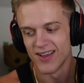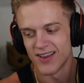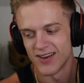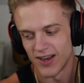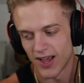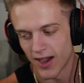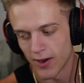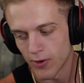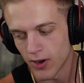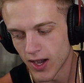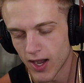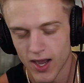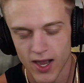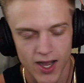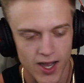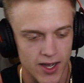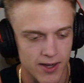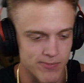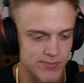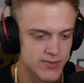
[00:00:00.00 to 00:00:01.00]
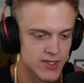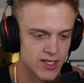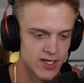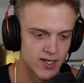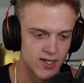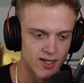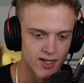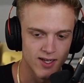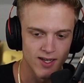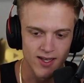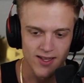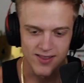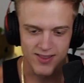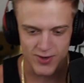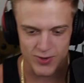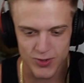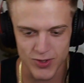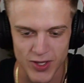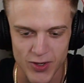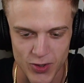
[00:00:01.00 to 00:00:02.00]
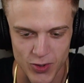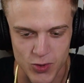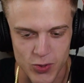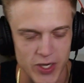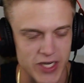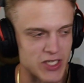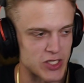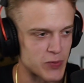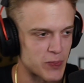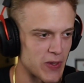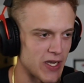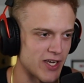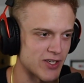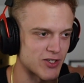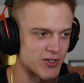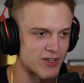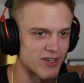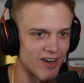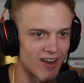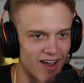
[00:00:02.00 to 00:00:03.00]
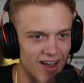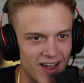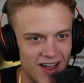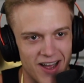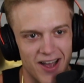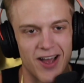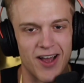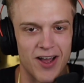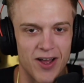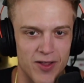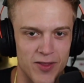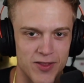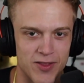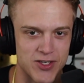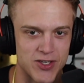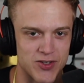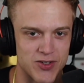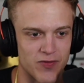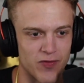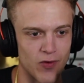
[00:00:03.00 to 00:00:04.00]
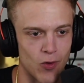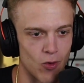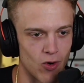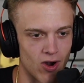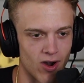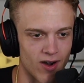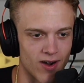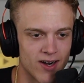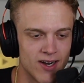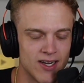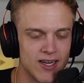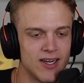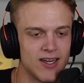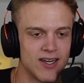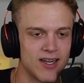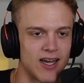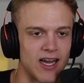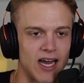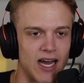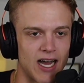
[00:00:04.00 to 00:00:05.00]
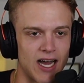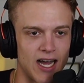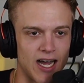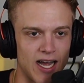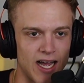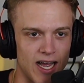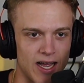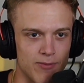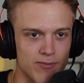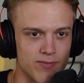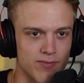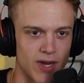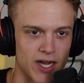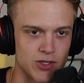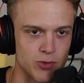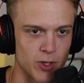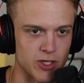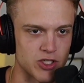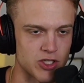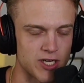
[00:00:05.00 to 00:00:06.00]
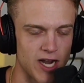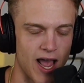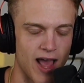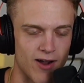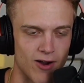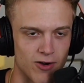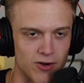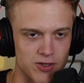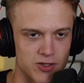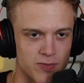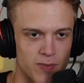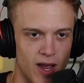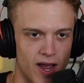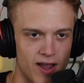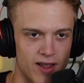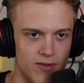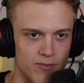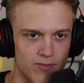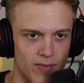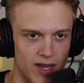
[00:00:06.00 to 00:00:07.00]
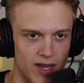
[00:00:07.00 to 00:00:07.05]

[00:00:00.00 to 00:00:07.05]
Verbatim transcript: No. Um, little little quick speech. Uh, this is for uh, my Twitch chatters, my my